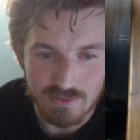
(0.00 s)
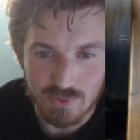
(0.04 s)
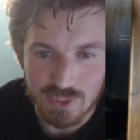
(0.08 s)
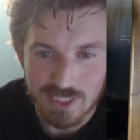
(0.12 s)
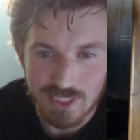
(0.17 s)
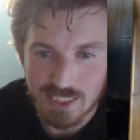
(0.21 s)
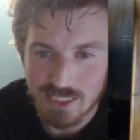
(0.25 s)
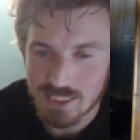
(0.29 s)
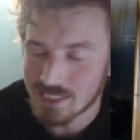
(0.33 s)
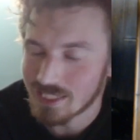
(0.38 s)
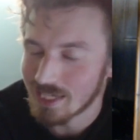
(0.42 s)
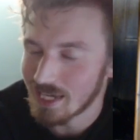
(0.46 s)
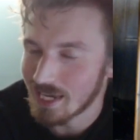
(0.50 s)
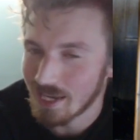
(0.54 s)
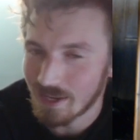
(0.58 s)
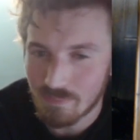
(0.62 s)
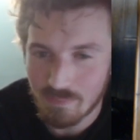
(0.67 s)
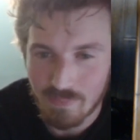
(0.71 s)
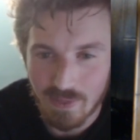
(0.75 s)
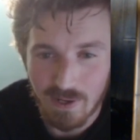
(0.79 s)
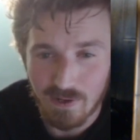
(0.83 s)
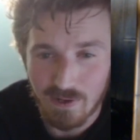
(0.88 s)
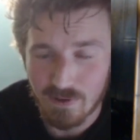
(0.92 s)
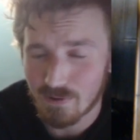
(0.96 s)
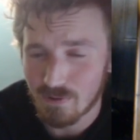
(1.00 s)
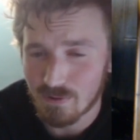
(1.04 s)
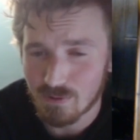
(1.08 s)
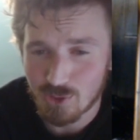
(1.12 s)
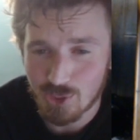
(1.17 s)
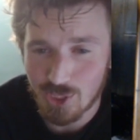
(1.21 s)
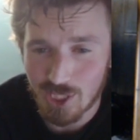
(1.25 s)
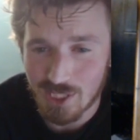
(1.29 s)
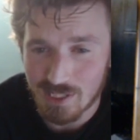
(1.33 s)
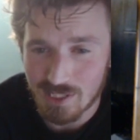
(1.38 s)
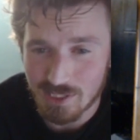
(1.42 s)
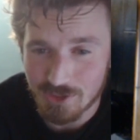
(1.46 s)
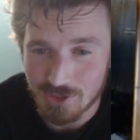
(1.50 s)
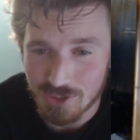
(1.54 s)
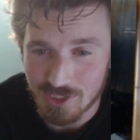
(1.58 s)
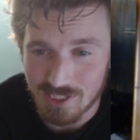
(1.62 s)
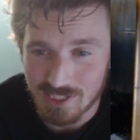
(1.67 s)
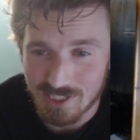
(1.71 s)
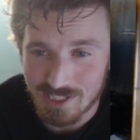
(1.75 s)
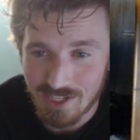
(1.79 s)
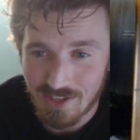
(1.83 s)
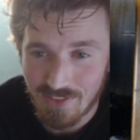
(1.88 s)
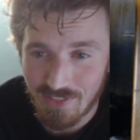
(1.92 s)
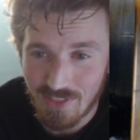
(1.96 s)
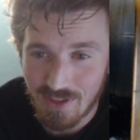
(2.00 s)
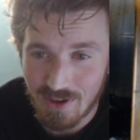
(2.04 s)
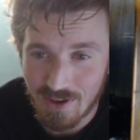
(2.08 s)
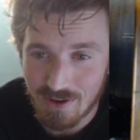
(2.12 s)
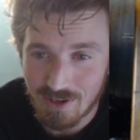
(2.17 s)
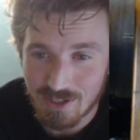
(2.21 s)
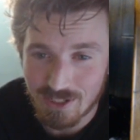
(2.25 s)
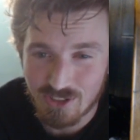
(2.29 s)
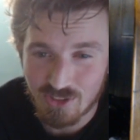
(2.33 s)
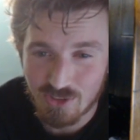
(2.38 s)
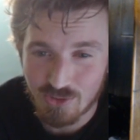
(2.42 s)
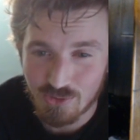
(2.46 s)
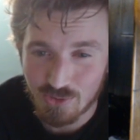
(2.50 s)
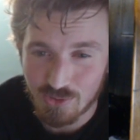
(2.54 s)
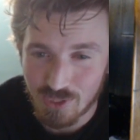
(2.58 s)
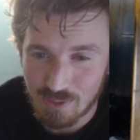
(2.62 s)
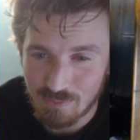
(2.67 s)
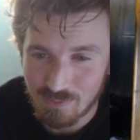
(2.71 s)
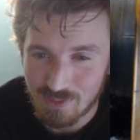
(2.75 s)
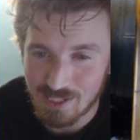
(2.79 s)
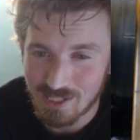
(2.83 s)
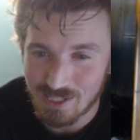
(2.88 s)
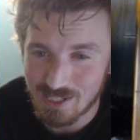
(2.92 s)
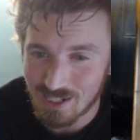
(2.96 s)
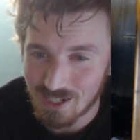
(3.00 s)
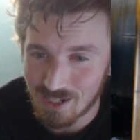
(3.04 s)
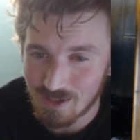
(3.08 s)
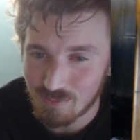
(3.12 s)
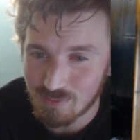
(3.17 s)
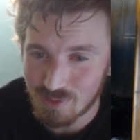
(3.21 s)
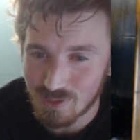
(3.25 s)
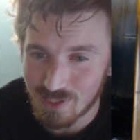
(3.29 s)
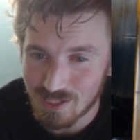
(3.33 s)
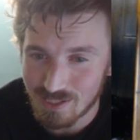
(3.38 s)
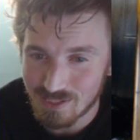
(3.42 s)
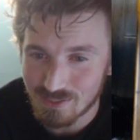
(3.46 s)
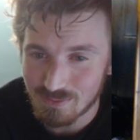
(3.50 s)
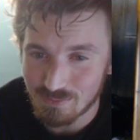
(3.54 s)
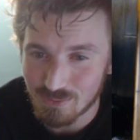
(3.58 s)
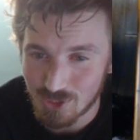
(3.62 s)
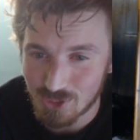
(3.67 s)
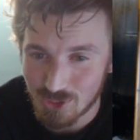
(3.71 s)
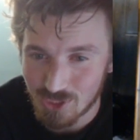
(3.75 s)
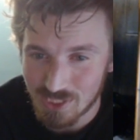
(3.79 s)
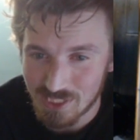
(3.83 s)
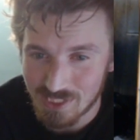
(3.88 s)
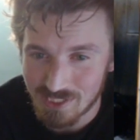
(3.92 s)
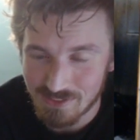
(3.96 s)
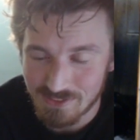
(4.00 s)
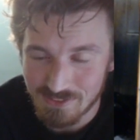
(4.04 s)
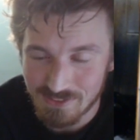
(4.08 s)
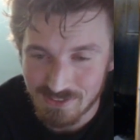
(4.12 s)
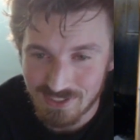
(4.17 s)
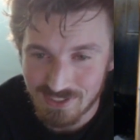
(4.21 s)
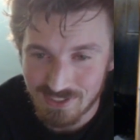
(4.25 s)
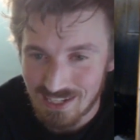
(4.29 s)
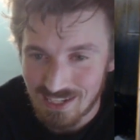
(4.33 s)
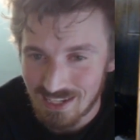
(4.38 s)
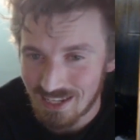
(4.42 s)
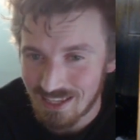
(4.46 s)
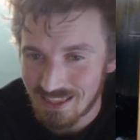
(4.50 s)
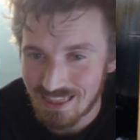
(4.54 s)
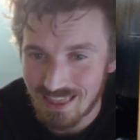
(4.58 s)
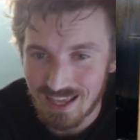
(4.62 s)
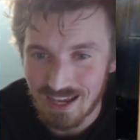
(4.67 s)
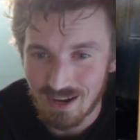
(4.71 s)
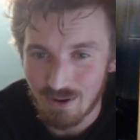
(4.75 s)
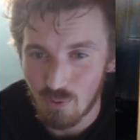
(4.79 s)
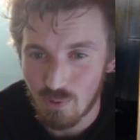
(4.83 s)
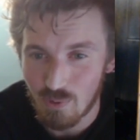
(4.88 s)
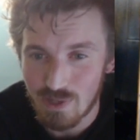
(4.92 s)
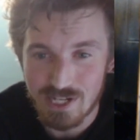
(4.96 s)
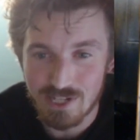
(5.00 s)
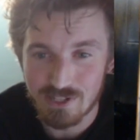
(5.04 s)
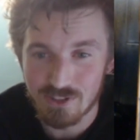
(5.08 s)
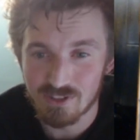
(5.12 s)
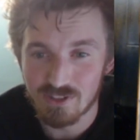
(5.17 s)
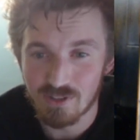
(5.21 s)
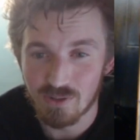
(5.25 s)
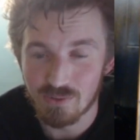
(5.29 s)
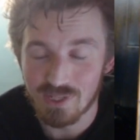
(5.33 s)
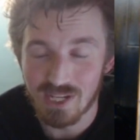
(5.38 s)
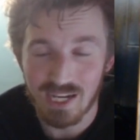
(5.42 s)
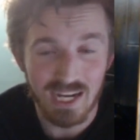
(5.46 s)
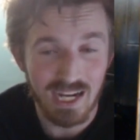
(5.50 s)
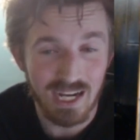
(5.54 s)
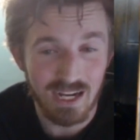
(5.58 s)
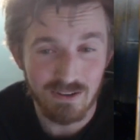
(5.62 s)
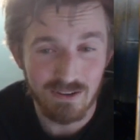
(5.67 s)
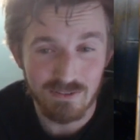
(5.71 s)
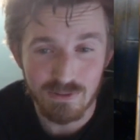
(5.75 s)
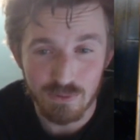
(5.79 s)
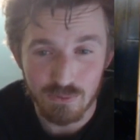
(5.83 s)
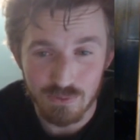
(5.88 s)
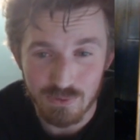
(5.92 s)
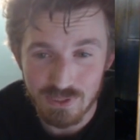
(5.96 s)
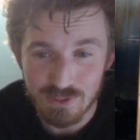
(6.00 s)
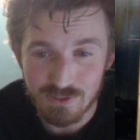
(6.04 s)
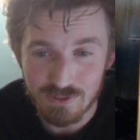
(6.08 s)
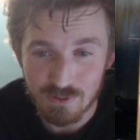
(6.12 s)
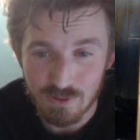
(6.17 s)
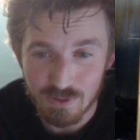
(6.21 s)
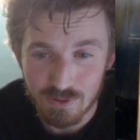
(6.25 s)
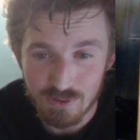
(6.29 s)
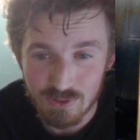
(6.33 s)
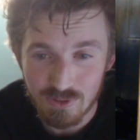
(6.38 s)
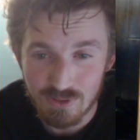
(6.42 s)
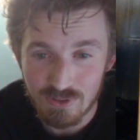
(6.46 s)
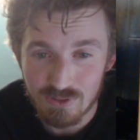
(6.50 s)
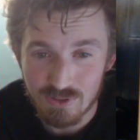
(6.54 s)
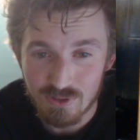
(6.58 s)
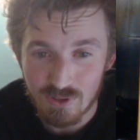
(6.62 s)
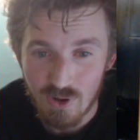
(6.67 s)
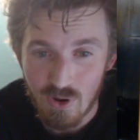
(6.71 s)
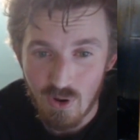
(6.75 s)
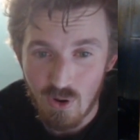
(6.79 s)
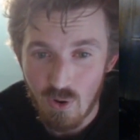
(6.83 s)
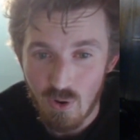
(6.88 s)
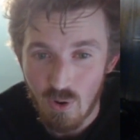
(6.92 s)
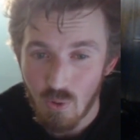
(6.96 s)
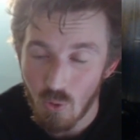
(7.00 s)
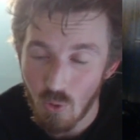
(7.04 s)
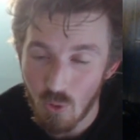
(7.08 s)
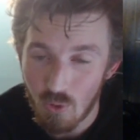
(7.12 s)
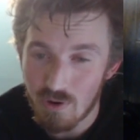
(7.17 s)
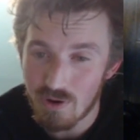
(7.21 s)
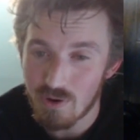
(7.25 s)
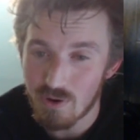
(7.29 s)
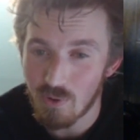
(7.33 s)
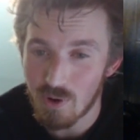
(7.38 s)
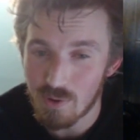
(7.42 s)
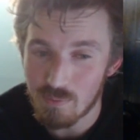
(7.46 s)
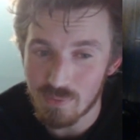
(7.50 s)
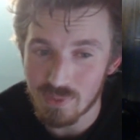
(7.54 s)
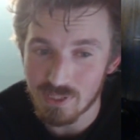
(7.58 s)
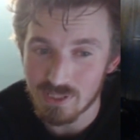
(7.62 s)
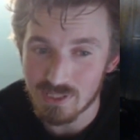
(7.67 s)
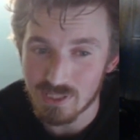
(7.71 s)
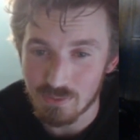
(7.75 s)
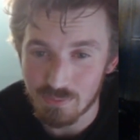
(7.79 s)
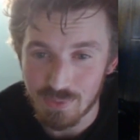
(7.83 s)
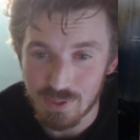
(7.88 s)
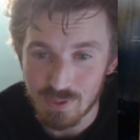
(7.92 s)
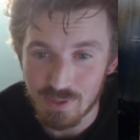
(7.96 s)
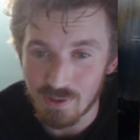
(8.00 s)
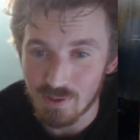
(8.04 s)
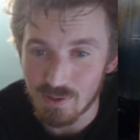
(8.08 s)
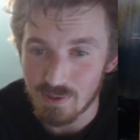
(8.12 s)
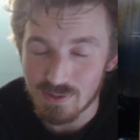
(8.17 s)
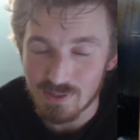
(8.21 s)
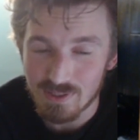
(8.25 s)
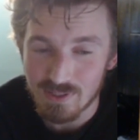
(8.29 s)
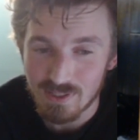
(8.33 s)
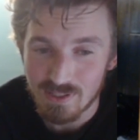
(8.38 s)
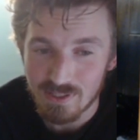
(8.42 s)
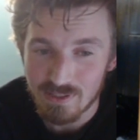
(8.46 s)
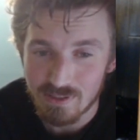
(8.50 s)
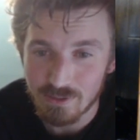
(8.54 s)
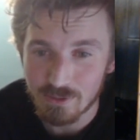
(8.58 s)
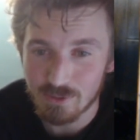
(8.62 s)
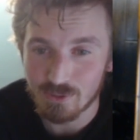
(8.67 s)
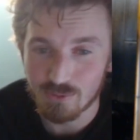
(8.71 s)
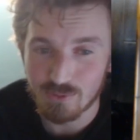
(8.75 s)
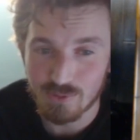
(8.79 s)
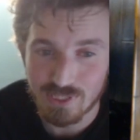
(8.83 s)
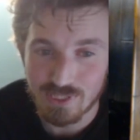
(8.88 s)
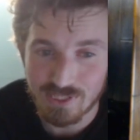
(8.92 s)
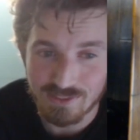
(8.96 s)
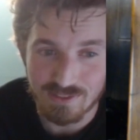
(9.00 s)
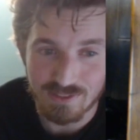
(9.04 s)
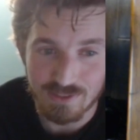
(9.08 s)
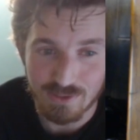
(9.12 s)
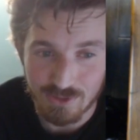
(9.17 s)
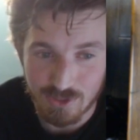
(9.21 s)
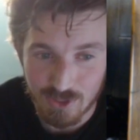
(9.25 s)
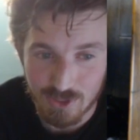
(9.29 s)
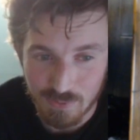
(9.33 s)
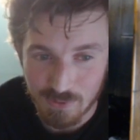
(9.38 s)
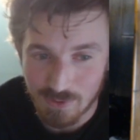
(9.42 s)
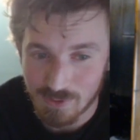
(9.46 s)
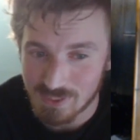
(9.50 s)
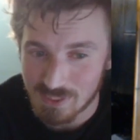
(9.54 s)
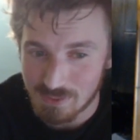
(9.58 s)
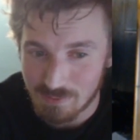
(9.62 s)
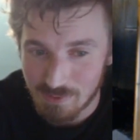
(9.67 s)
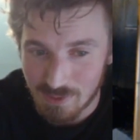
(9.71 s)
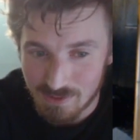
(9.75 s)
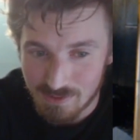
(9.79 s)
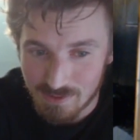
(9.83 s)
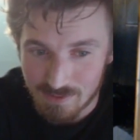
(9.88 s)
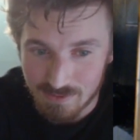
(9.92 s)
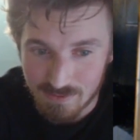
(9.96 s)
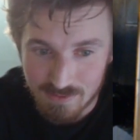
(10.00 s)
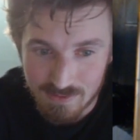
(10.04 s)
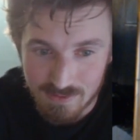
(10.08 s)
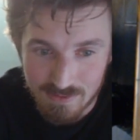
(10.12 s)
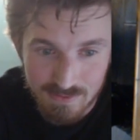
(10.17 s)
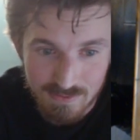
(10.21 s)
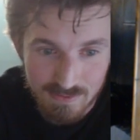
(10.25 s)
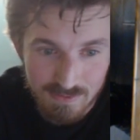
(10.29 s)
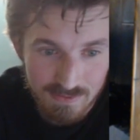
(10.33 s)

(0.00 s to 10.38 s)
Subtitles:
We can't make our own jet engine. Again, they're extremely complex machines that we just don't have the resources or equipment to build. There's a reason they're super expensive.